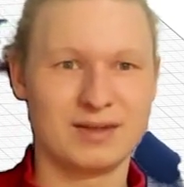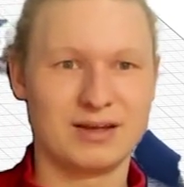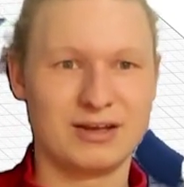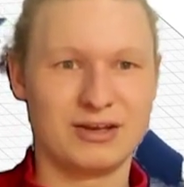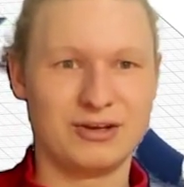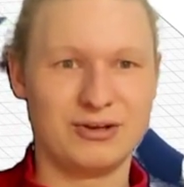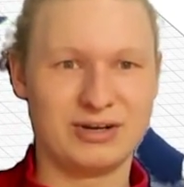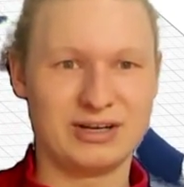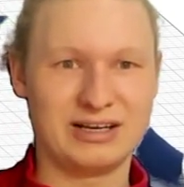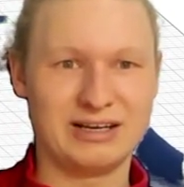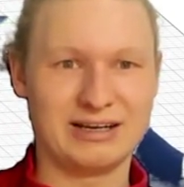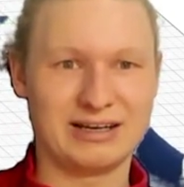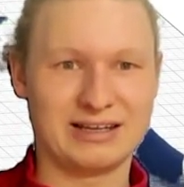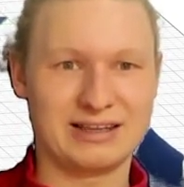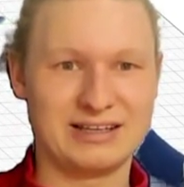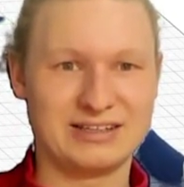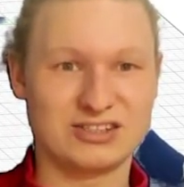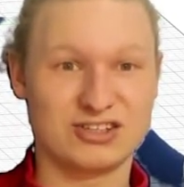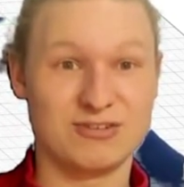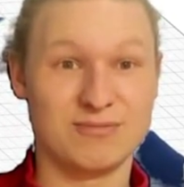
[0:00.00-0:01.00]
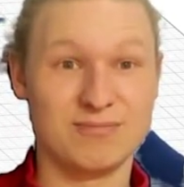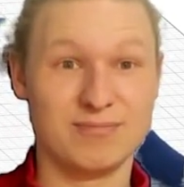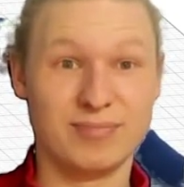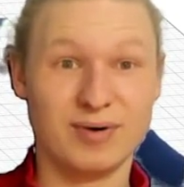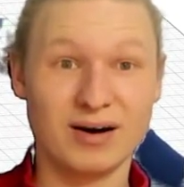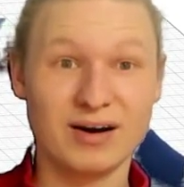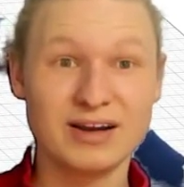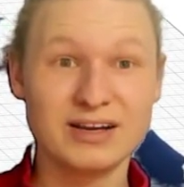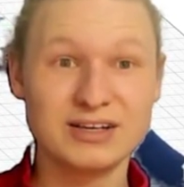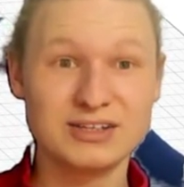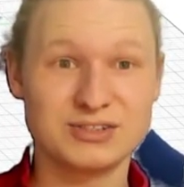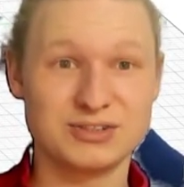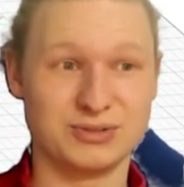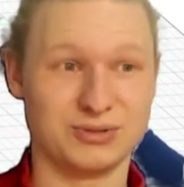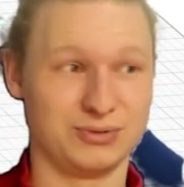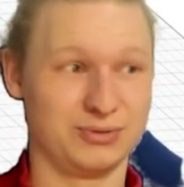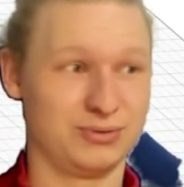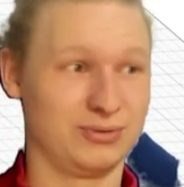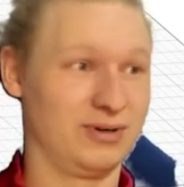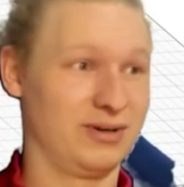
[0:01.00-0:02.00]
You click this combine
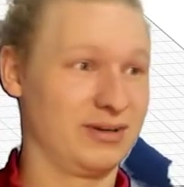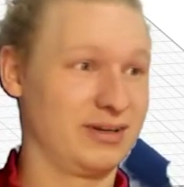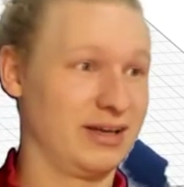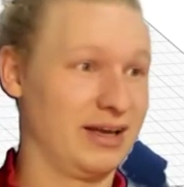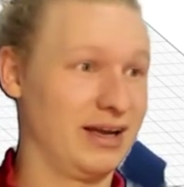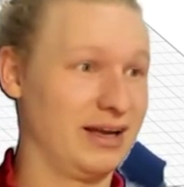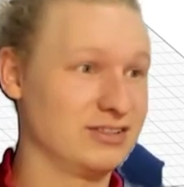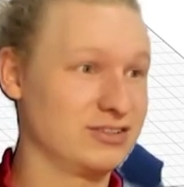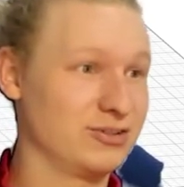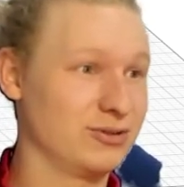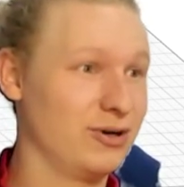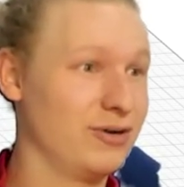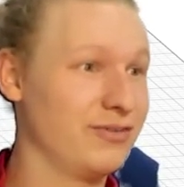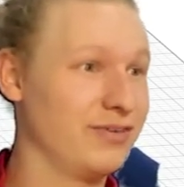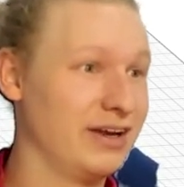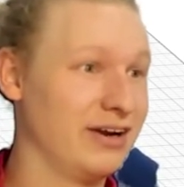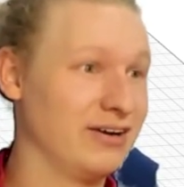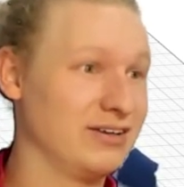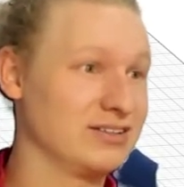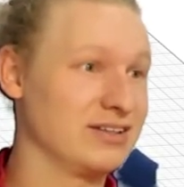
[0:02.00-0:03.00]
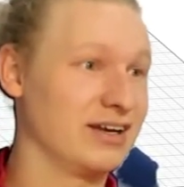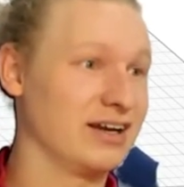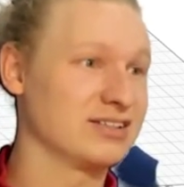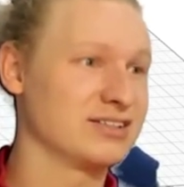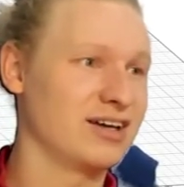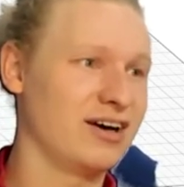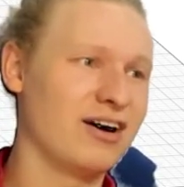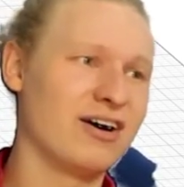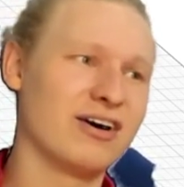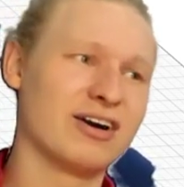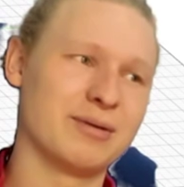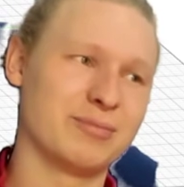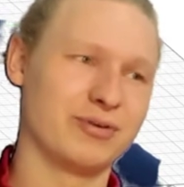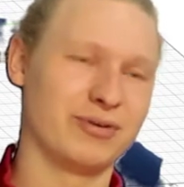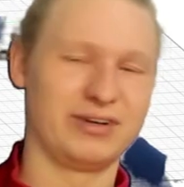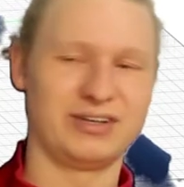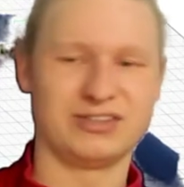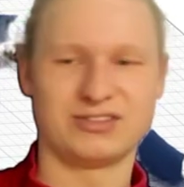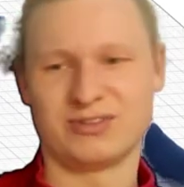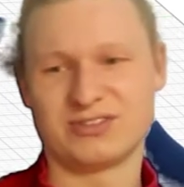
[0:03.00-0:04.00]
tool, okay? So over here it's like target
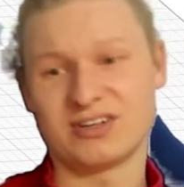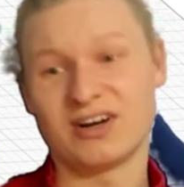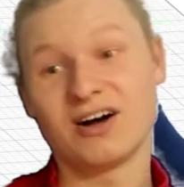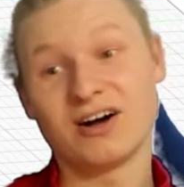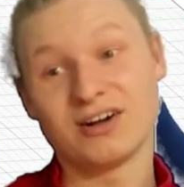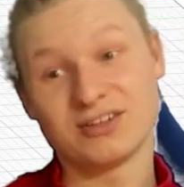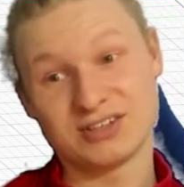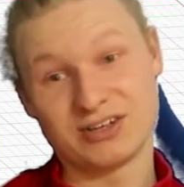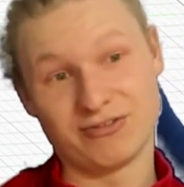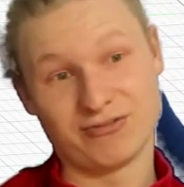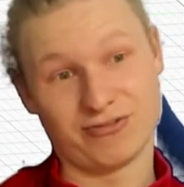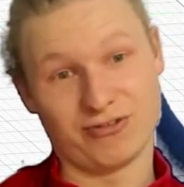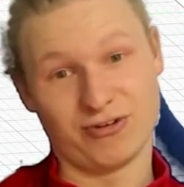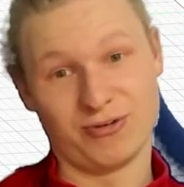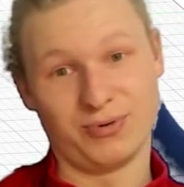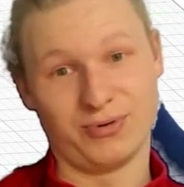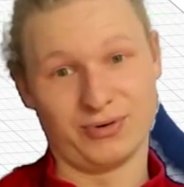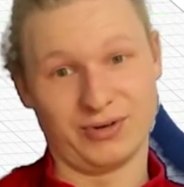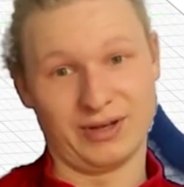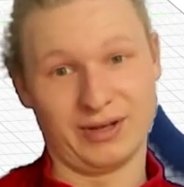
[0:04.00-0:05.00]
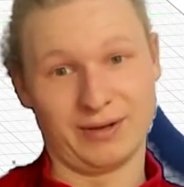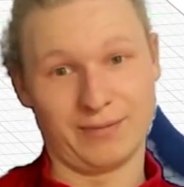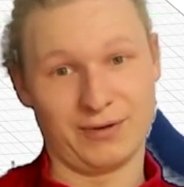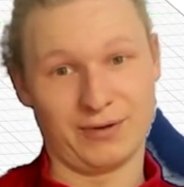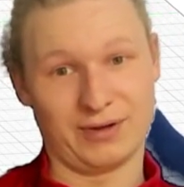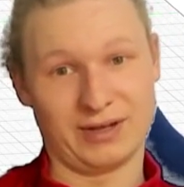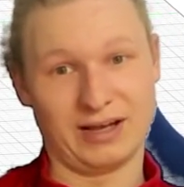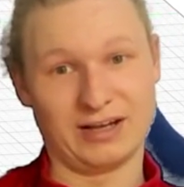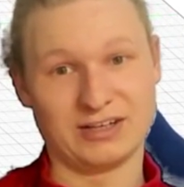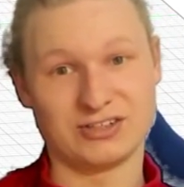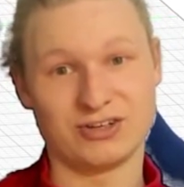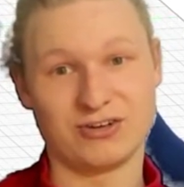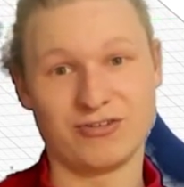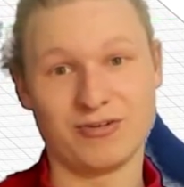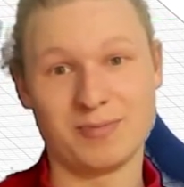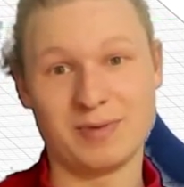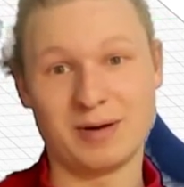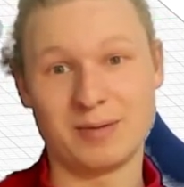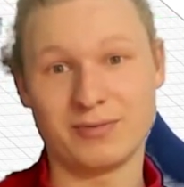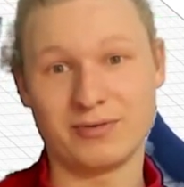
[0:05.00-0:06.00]
body, so it's asking for a body, okay? So you
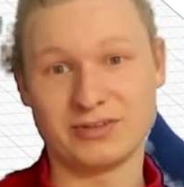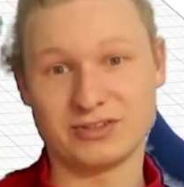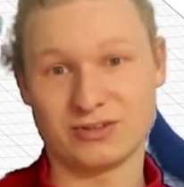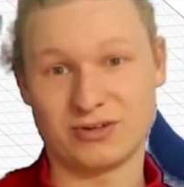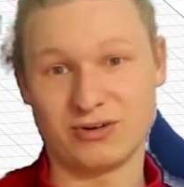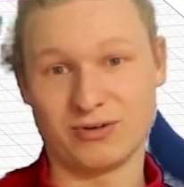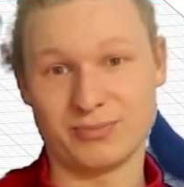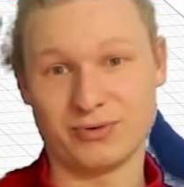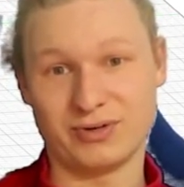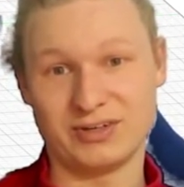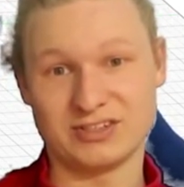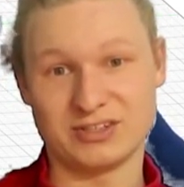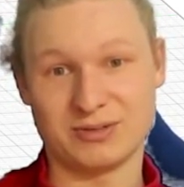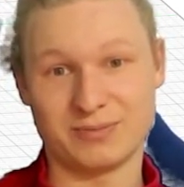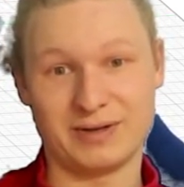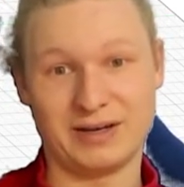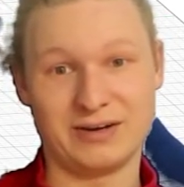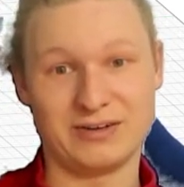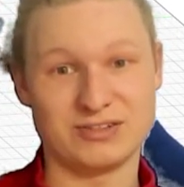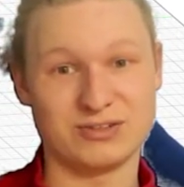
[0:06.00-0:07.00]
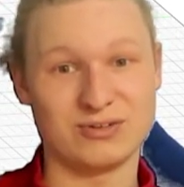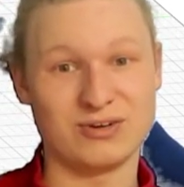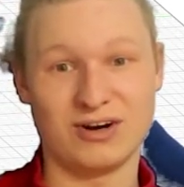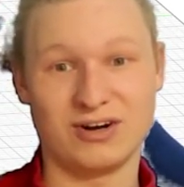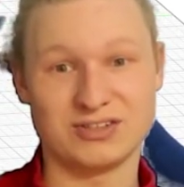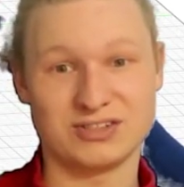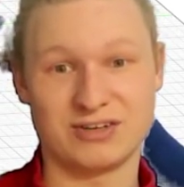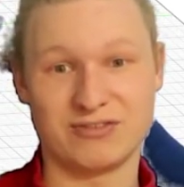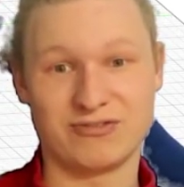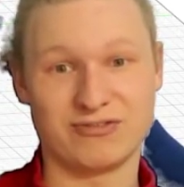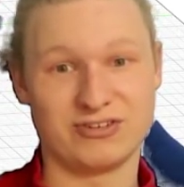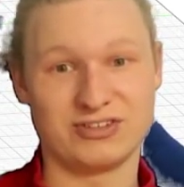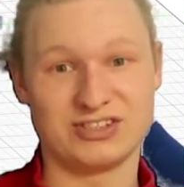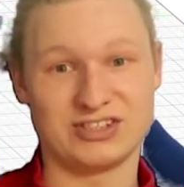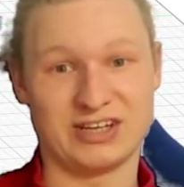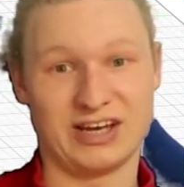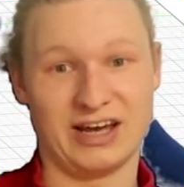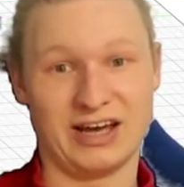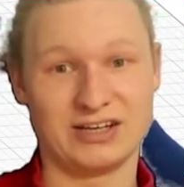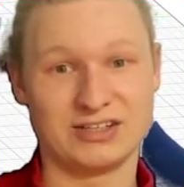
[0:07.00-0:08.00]
remember it's got bodies up here, it's not asking for a
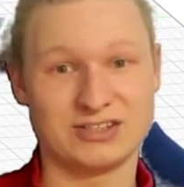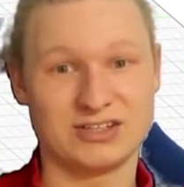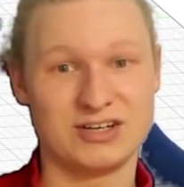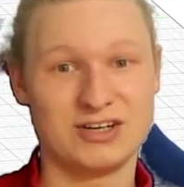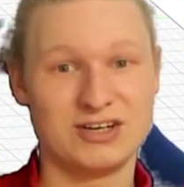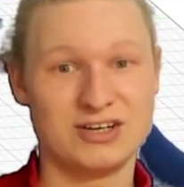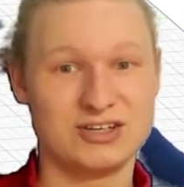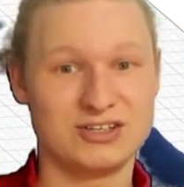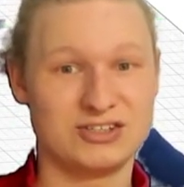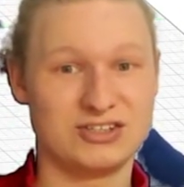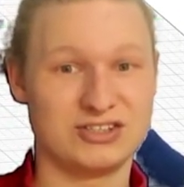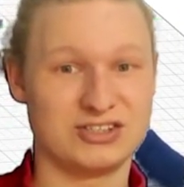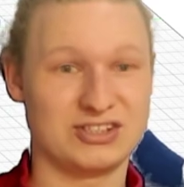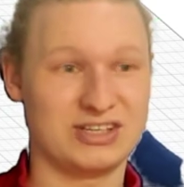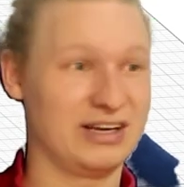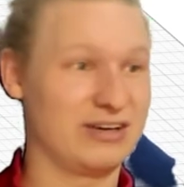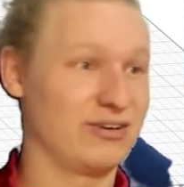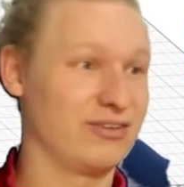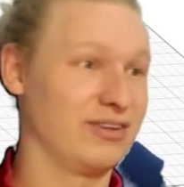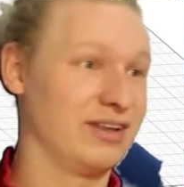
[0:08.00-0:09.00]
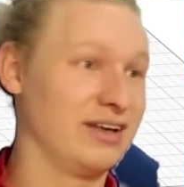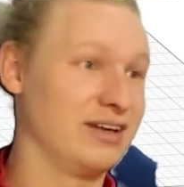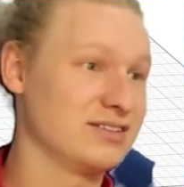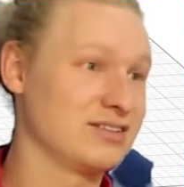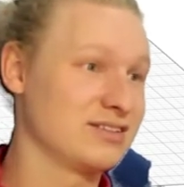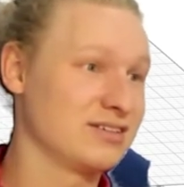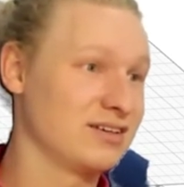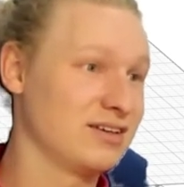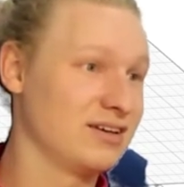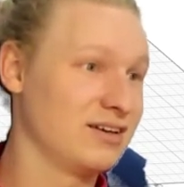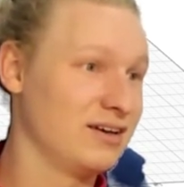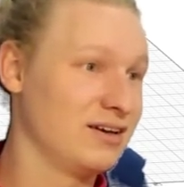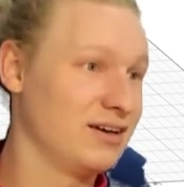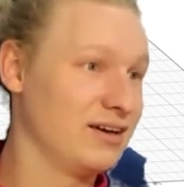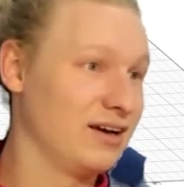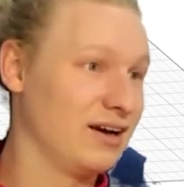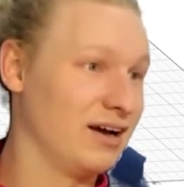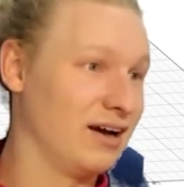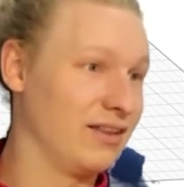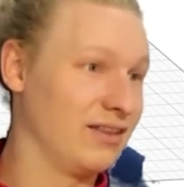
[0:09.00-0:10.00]
sketch. You just click on this,
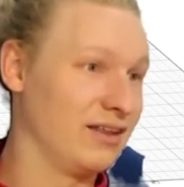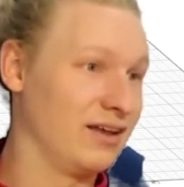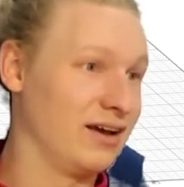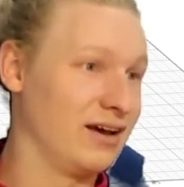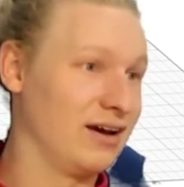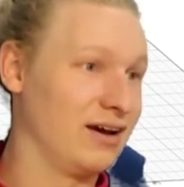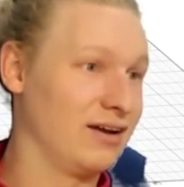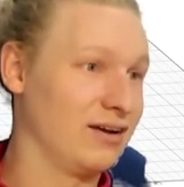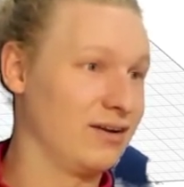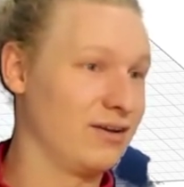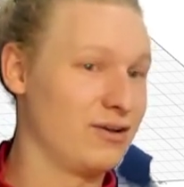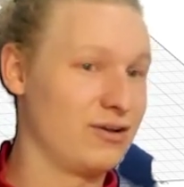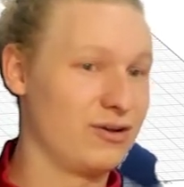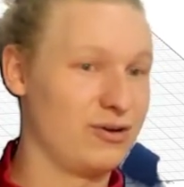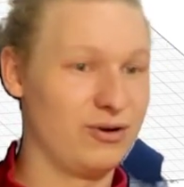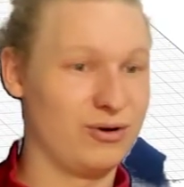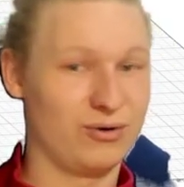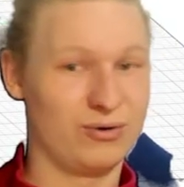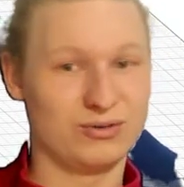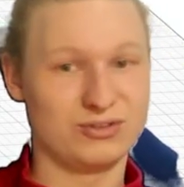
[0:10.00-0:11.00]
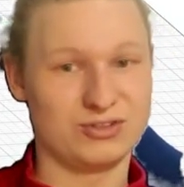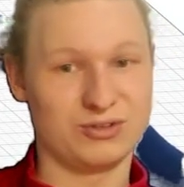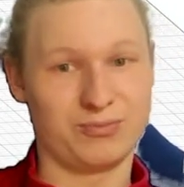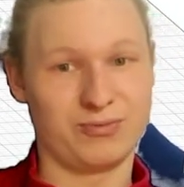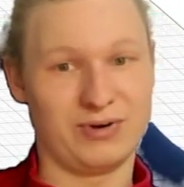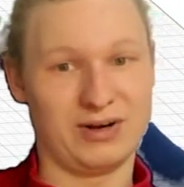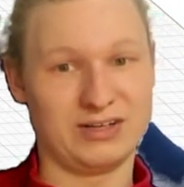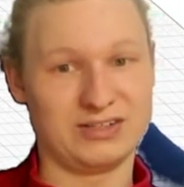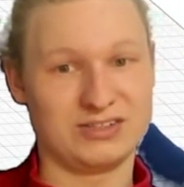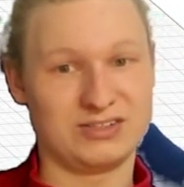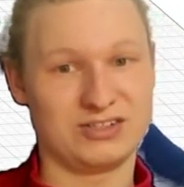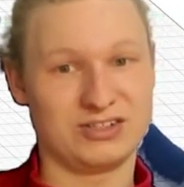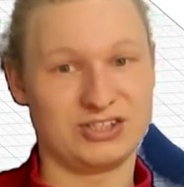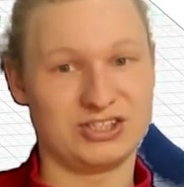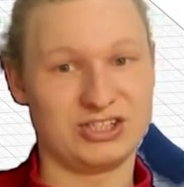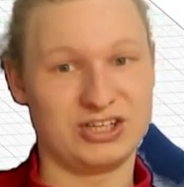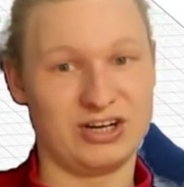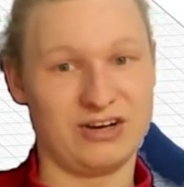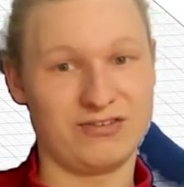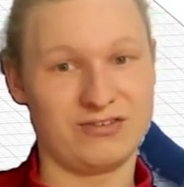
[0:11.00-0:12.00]
and then you can also press
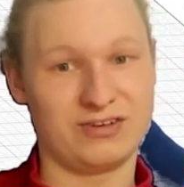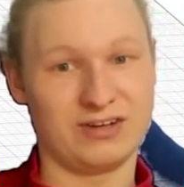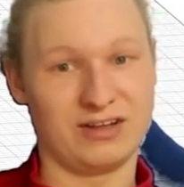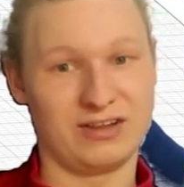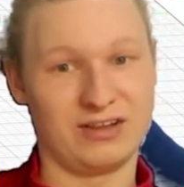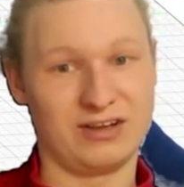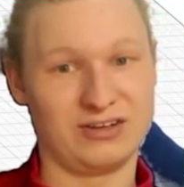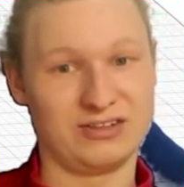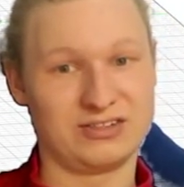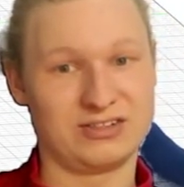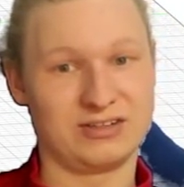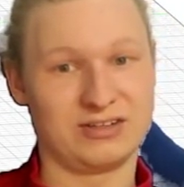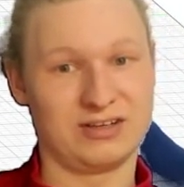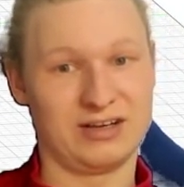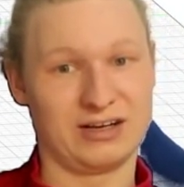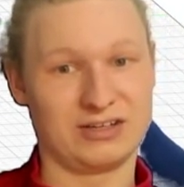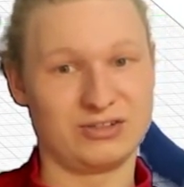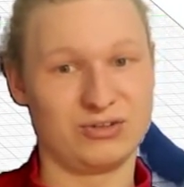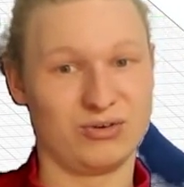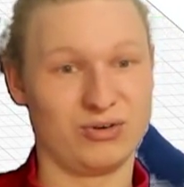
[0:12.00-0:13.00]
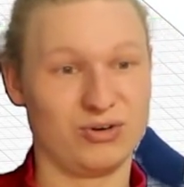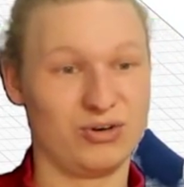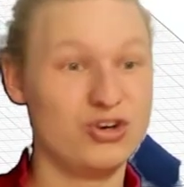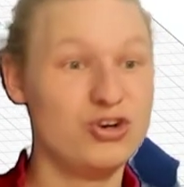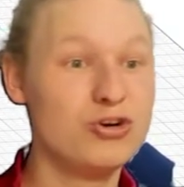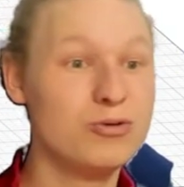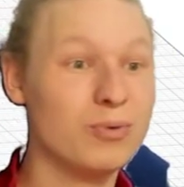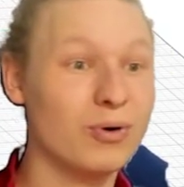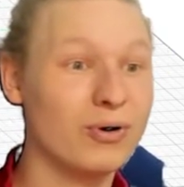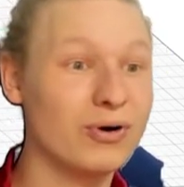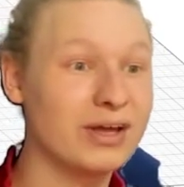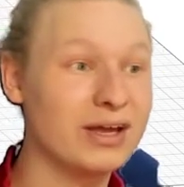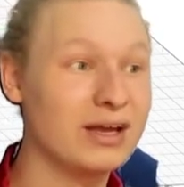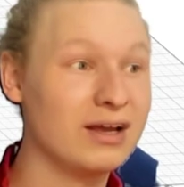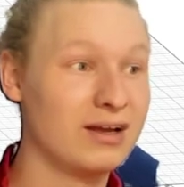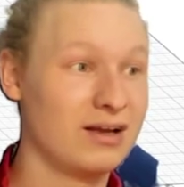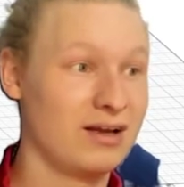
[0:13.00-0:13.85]
shift, and then you select your new body.